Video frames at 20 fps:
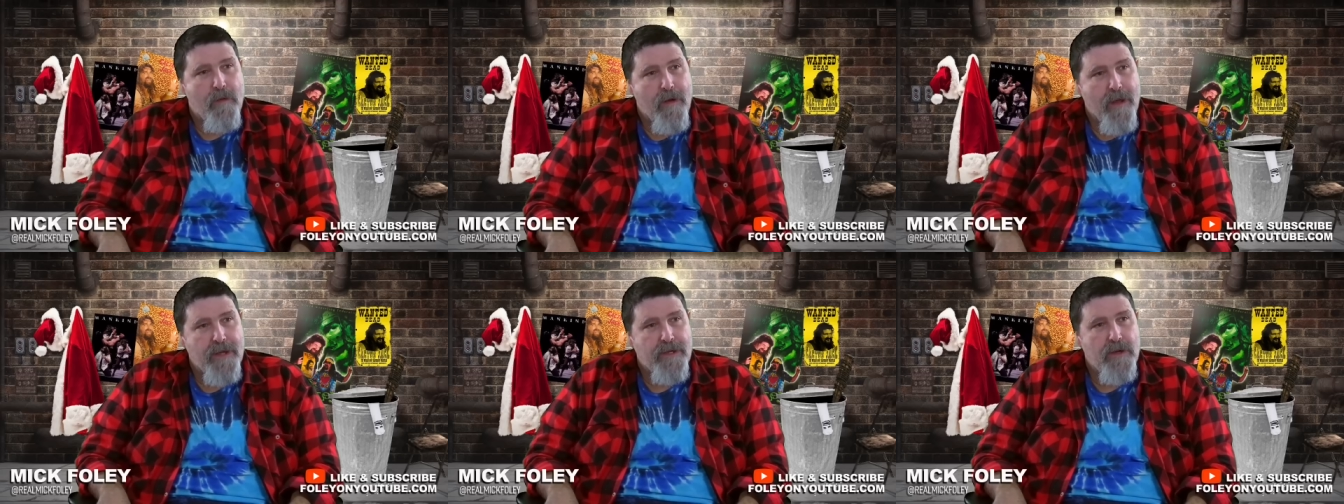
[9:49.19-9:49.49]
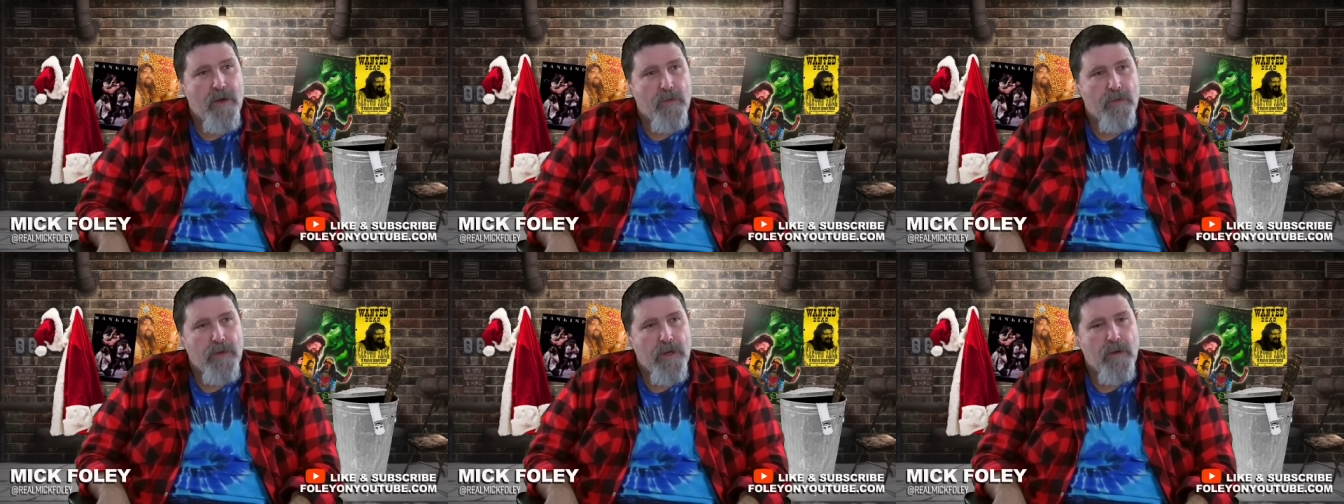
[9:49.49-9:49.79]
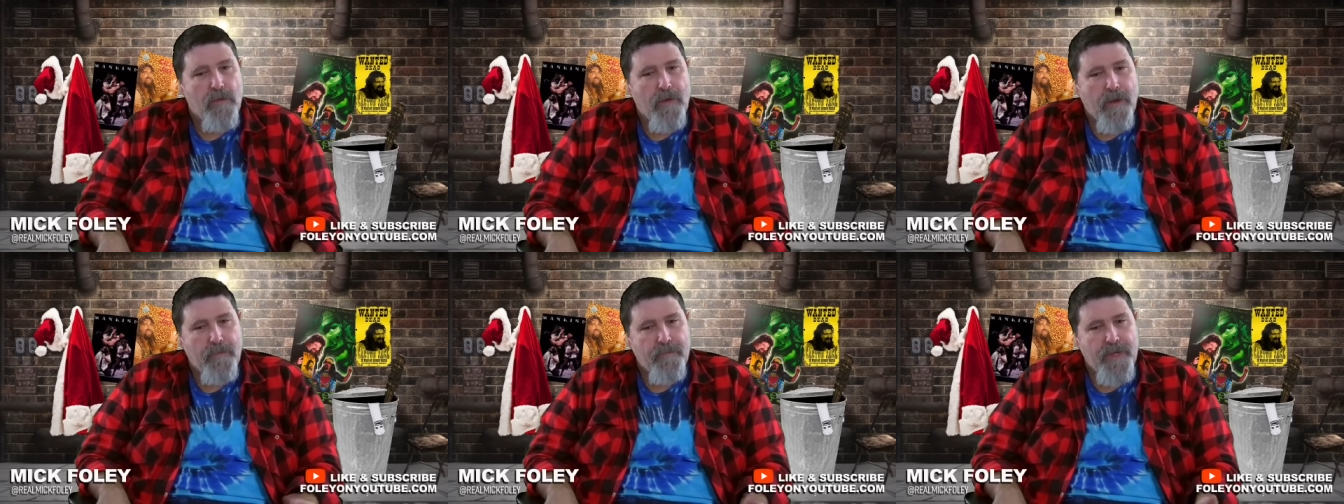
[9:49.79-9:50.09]
I don't
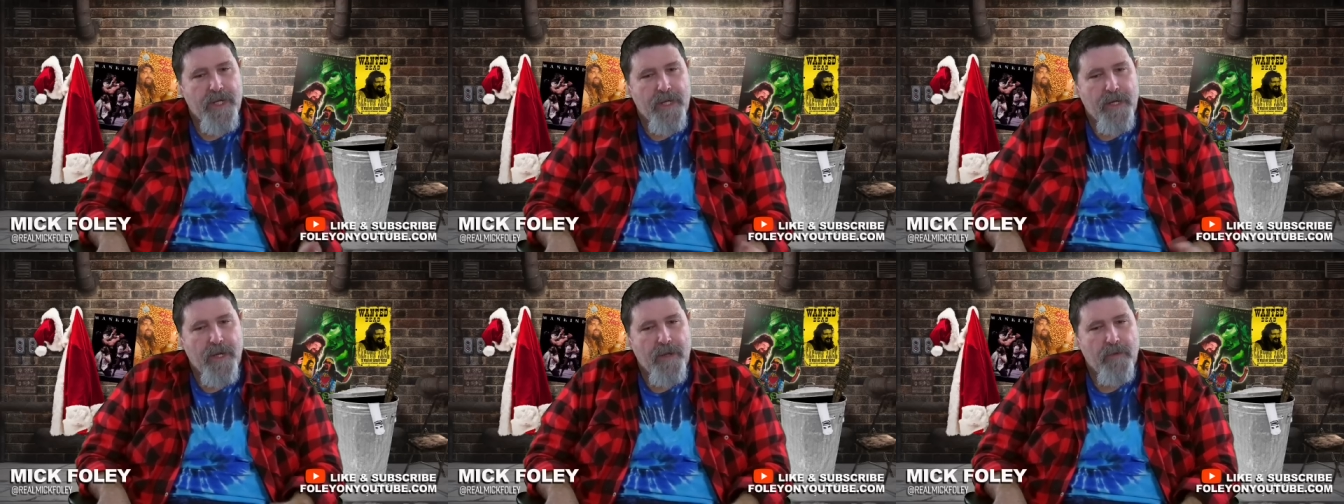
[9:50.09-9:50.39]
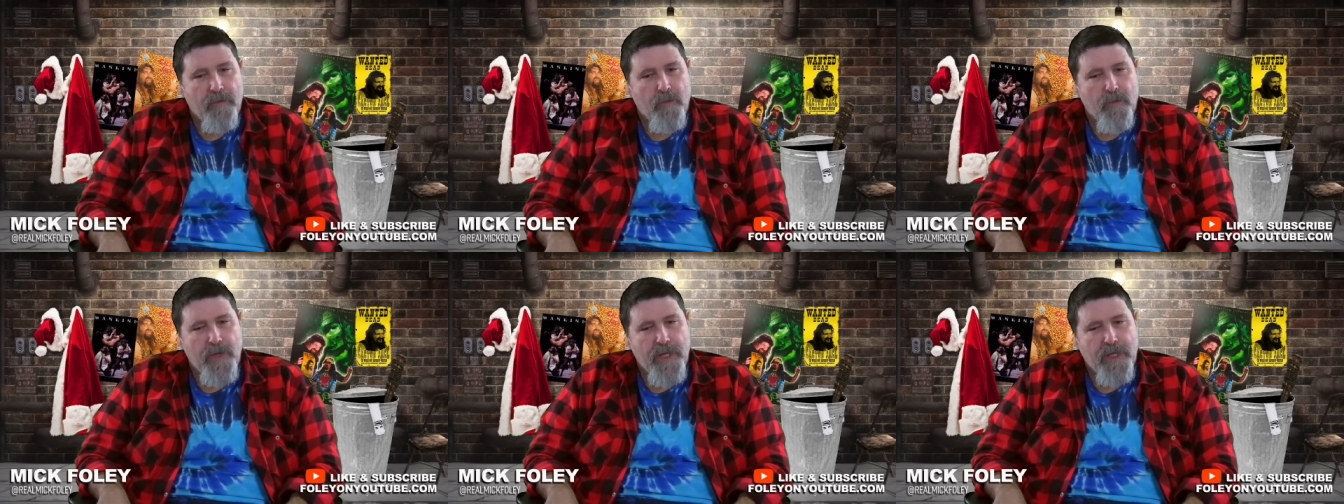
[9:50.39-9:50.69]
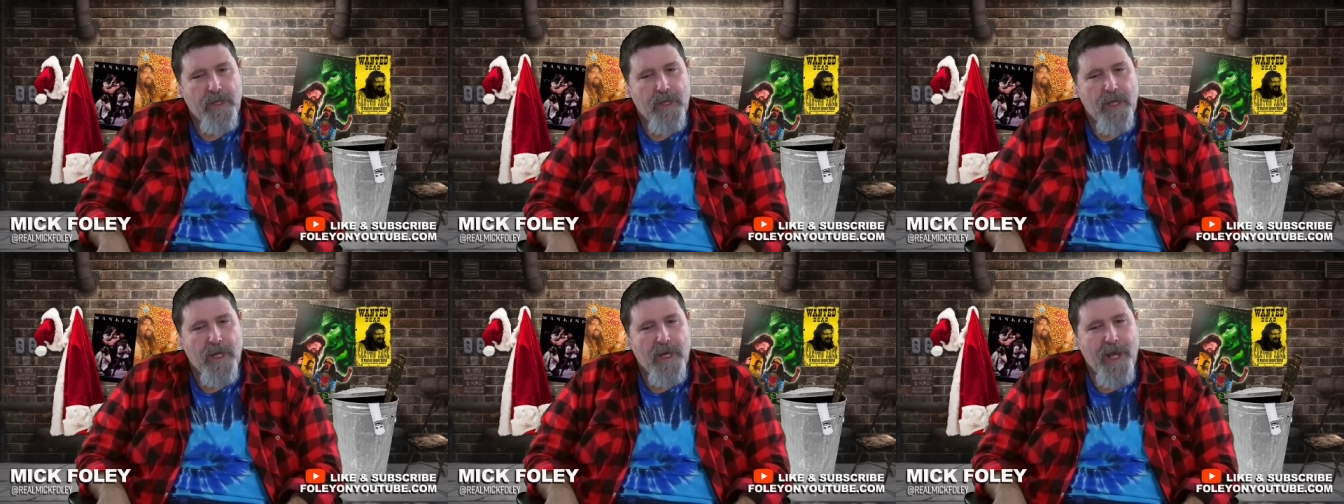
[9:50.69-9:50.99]
know. I mean, I we
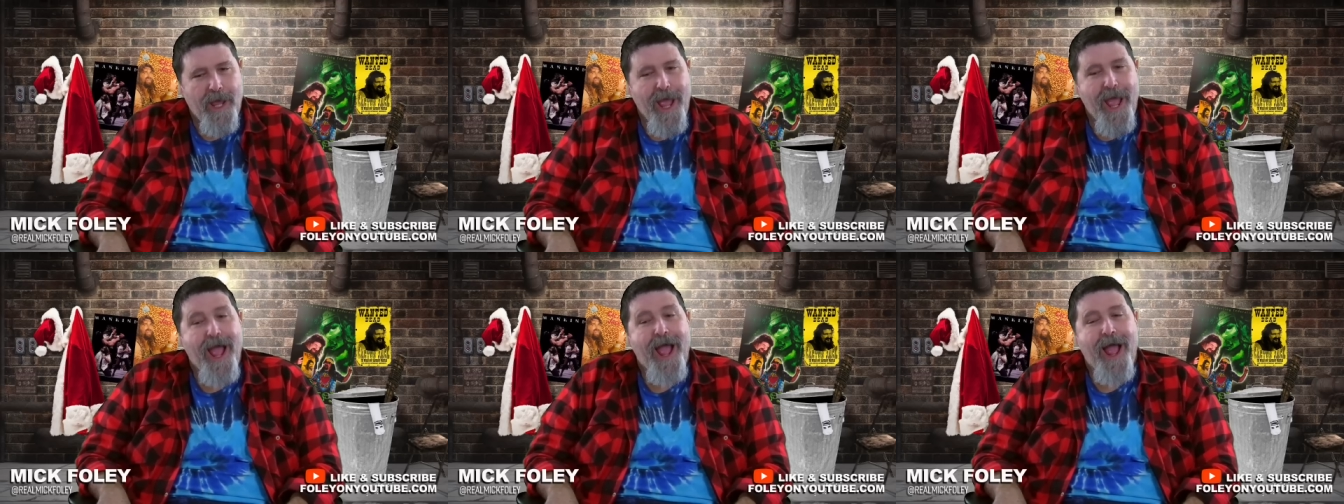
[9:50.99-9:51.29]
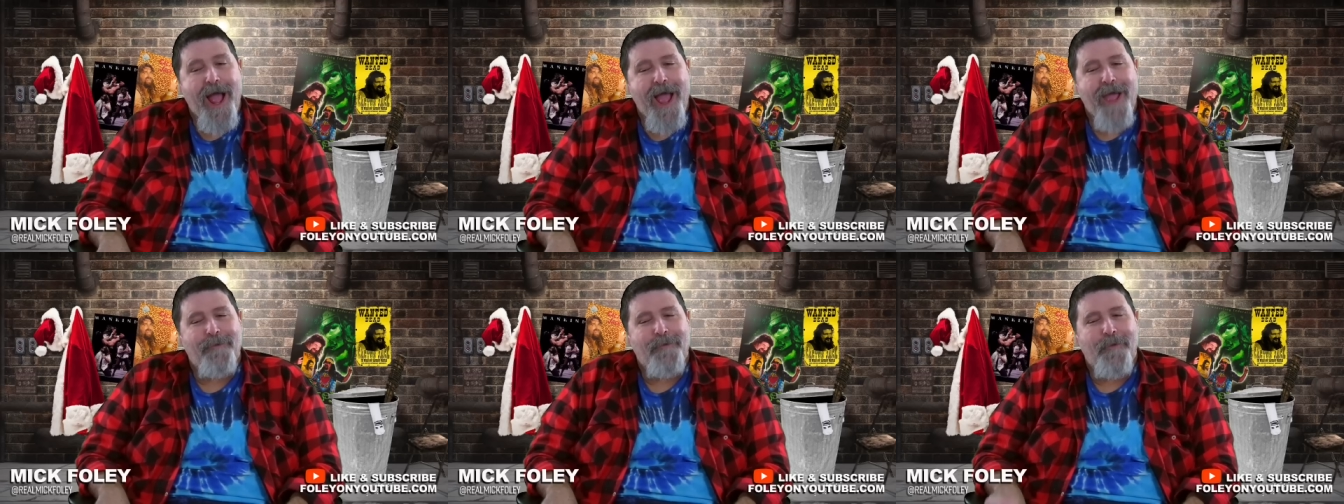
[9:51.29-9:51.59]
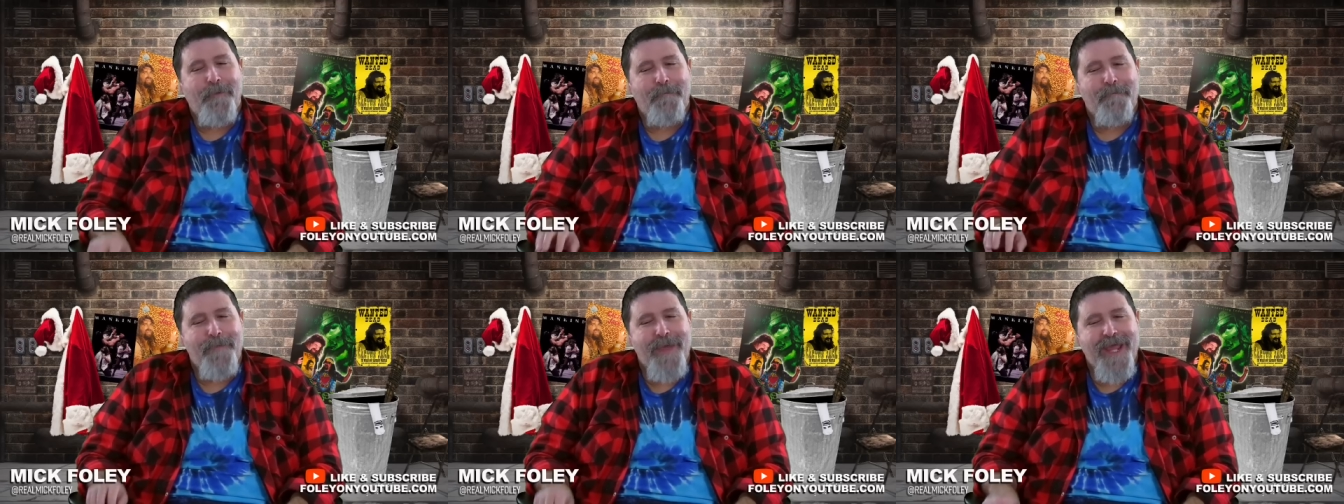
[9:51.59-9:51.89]
I, I
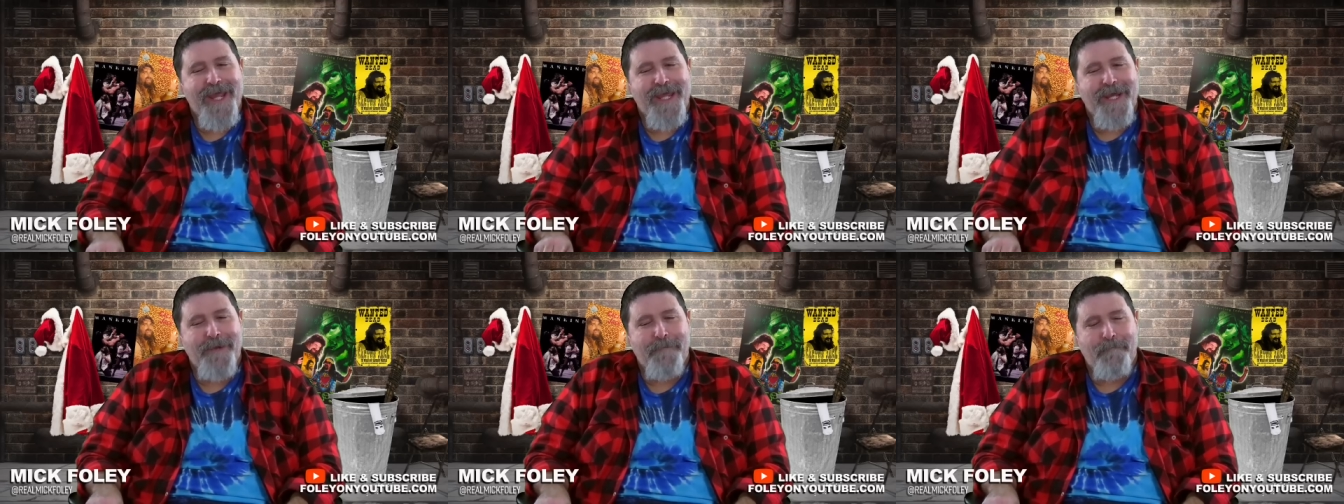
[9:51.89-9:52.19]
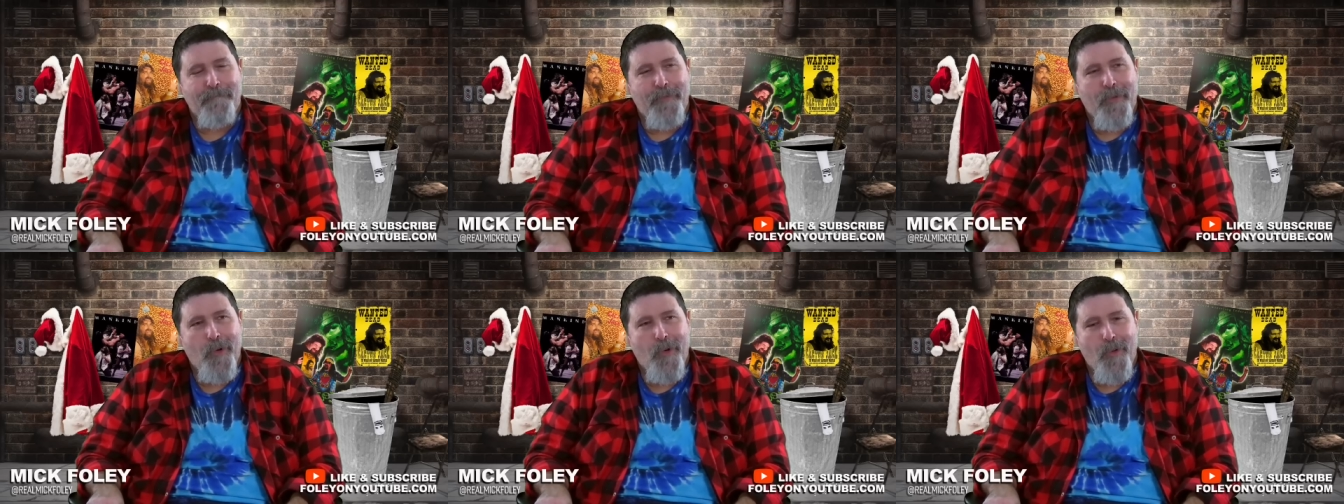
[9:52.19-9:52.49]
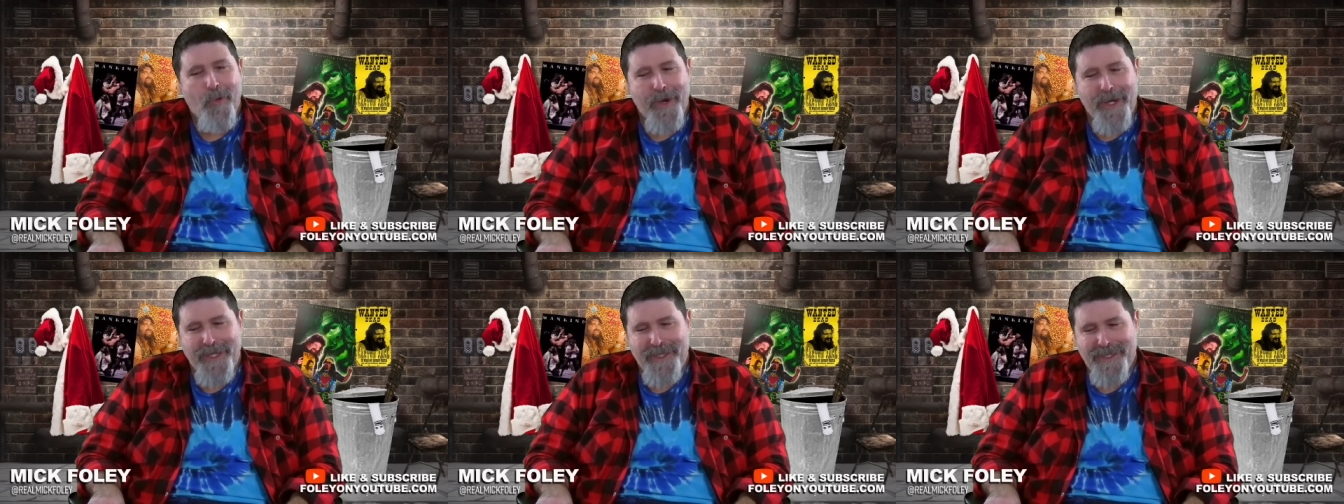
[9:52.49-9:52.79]
will make it a
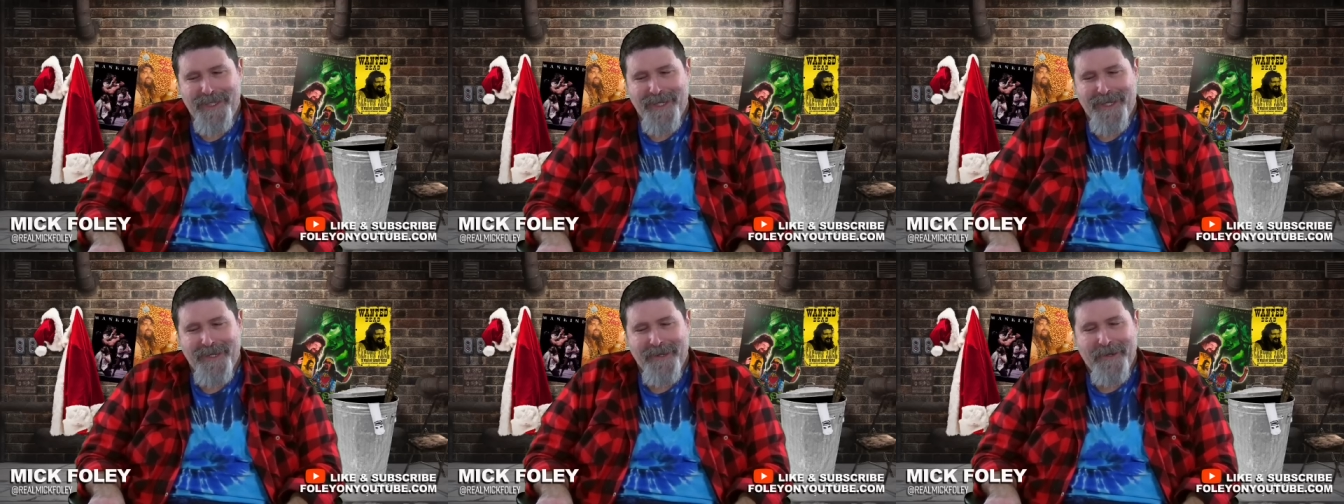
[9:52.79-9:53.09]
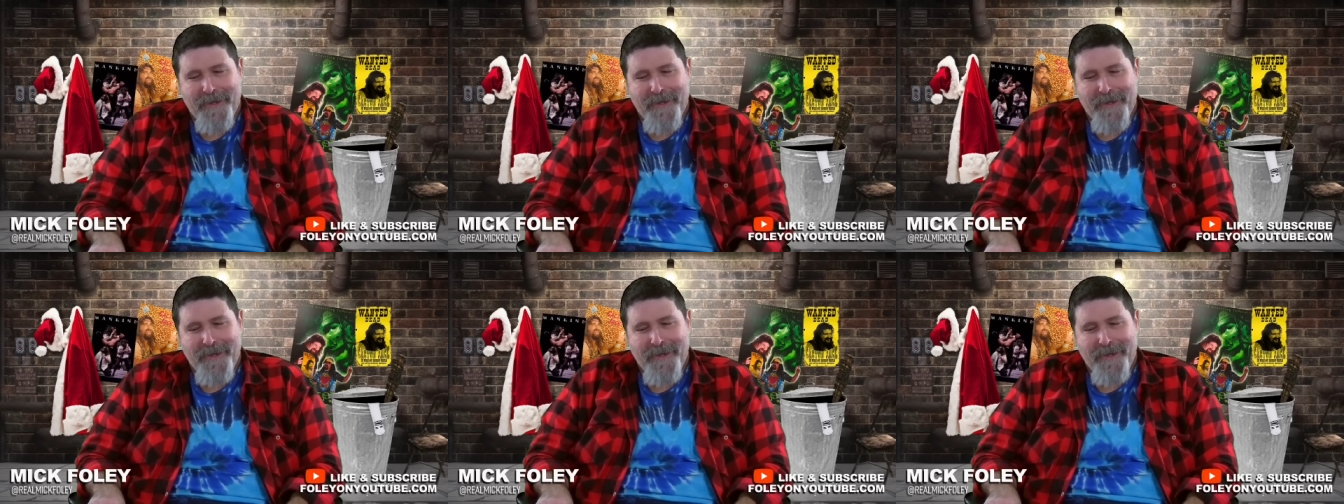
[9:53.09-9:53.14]
point